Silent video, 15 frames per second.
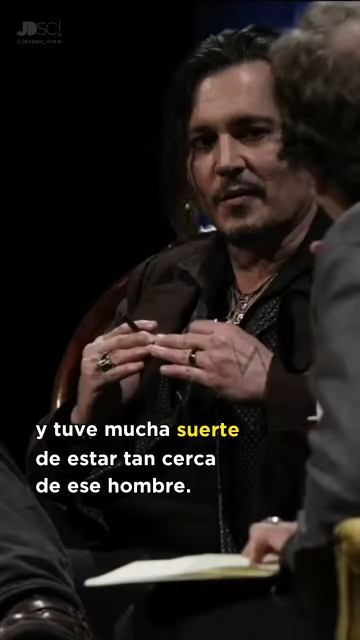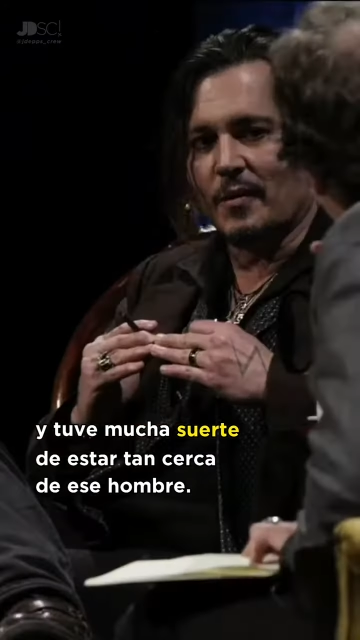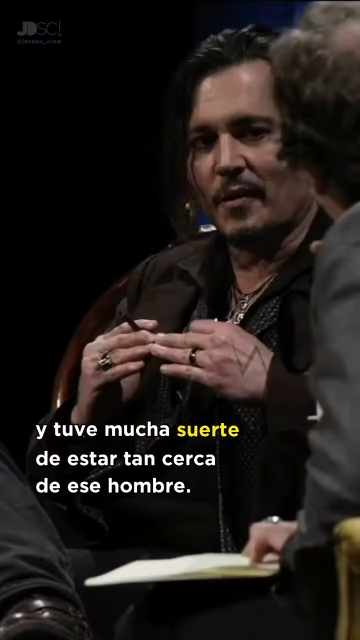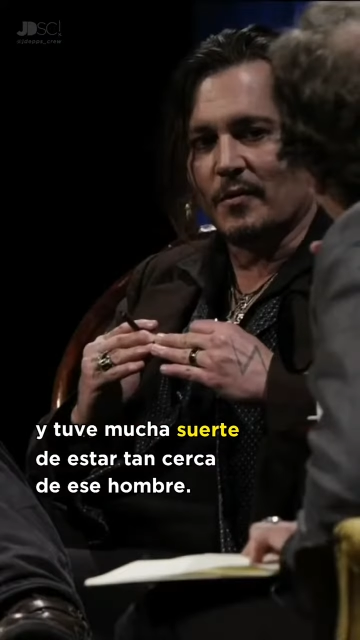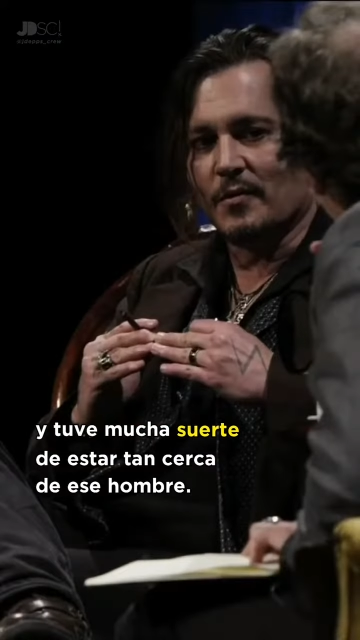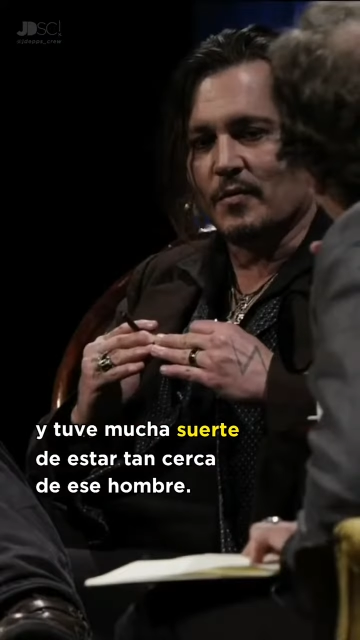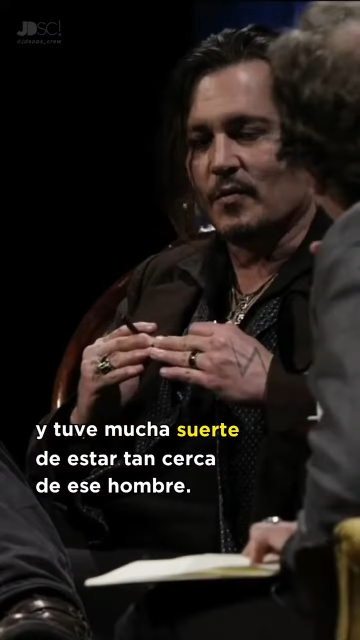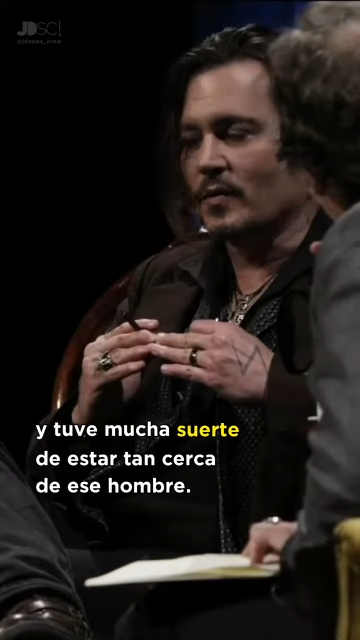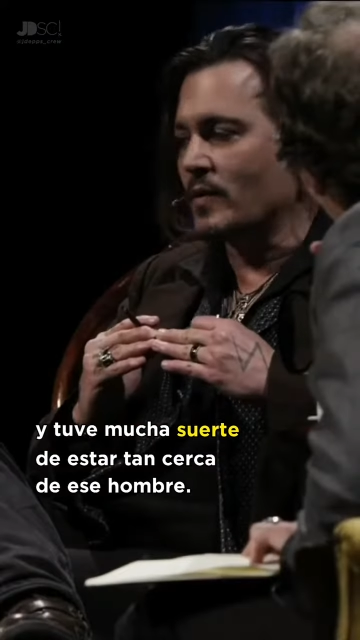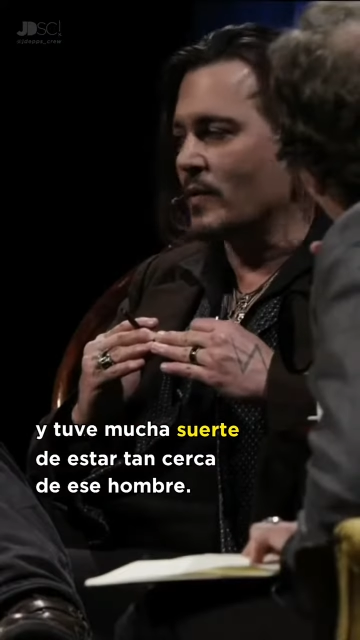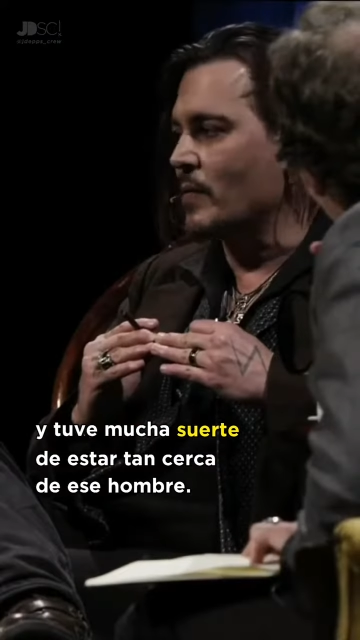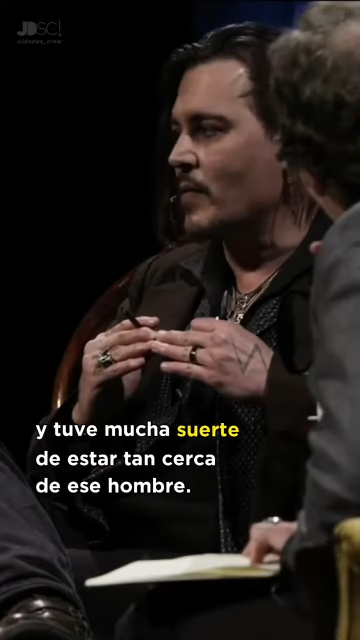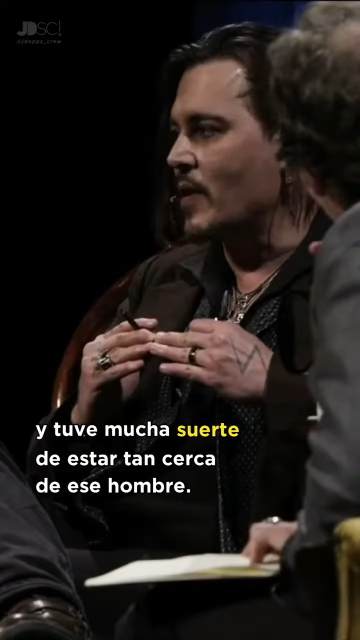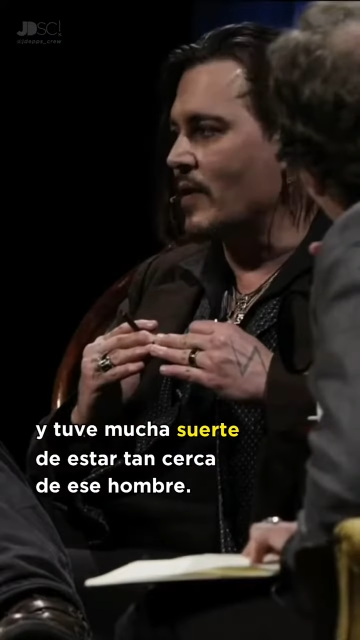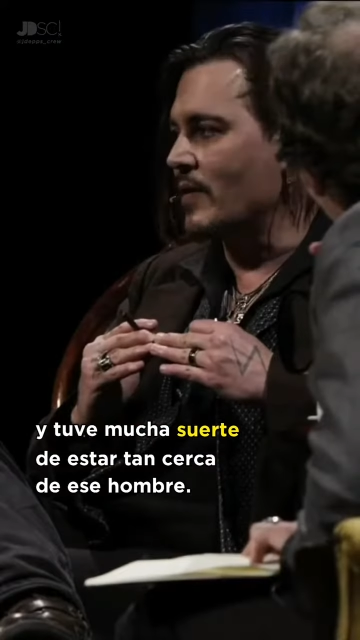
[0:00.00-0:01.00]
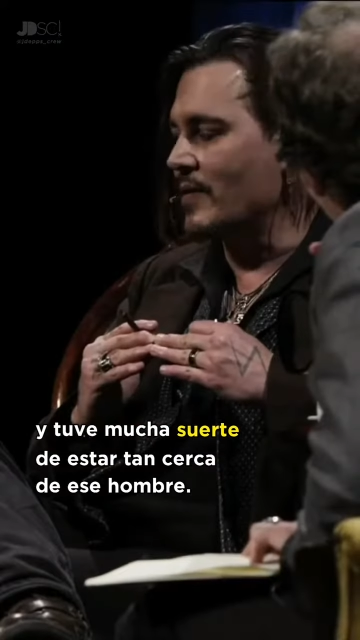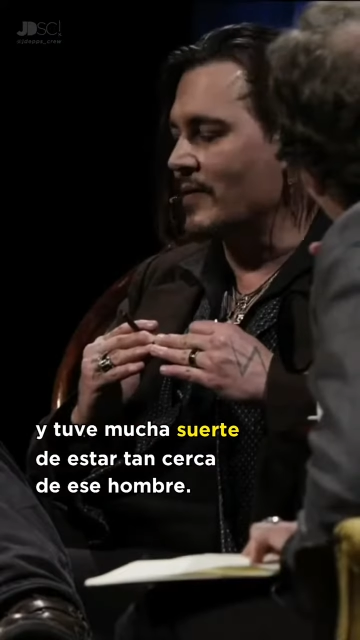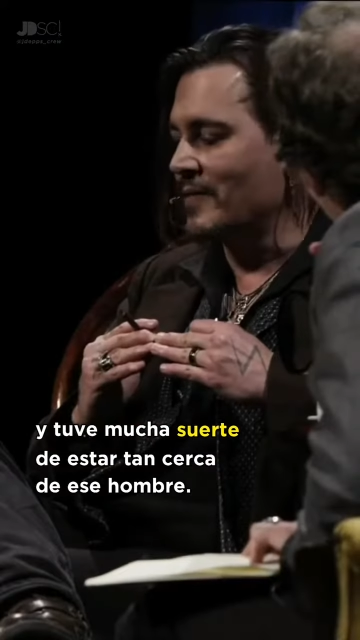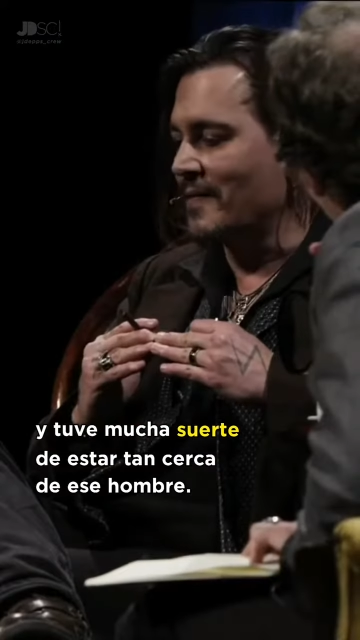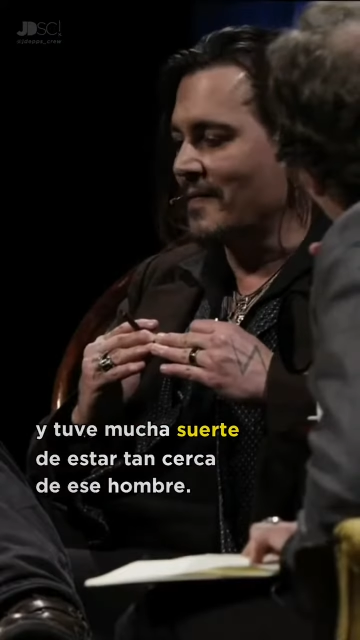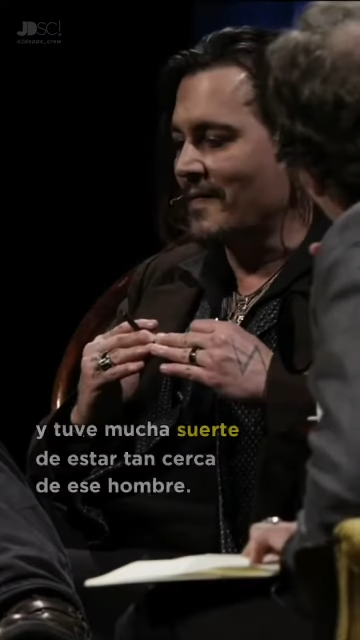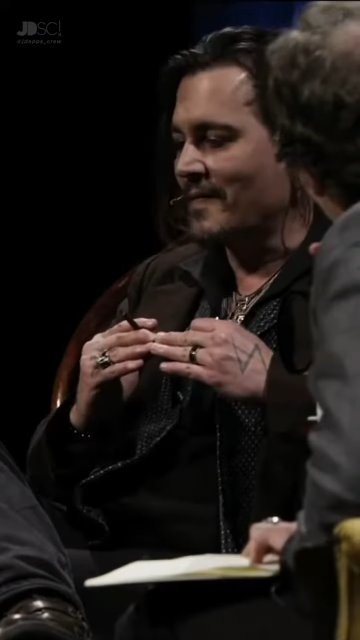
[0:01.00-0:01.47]
close with the man, you
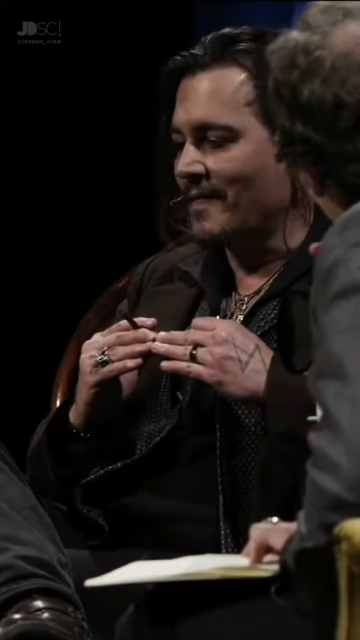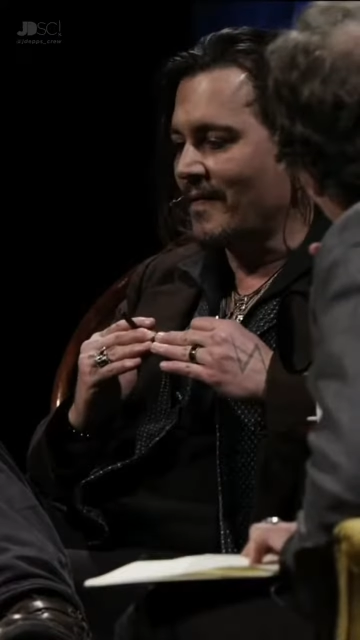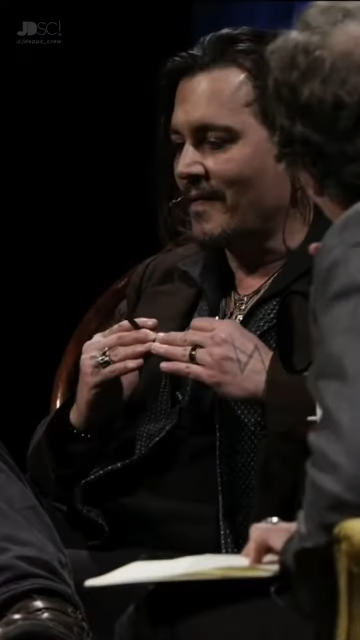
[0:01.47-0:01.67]
know.